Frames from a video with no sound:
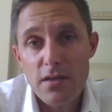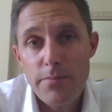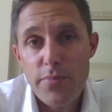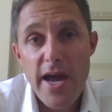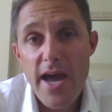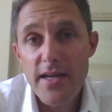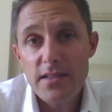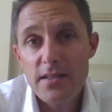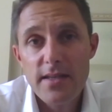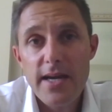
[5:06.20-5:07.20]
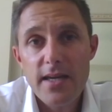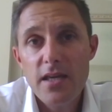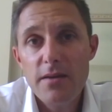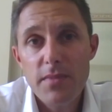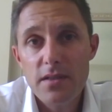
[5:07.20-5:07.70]
brand like
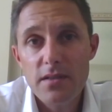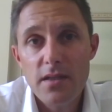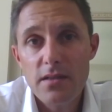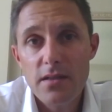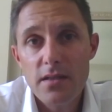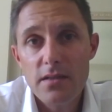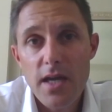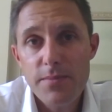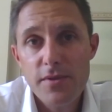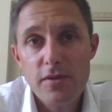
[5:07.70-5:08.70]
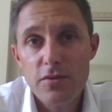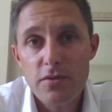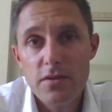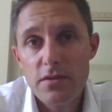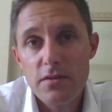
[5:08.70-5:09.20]
him and an absolute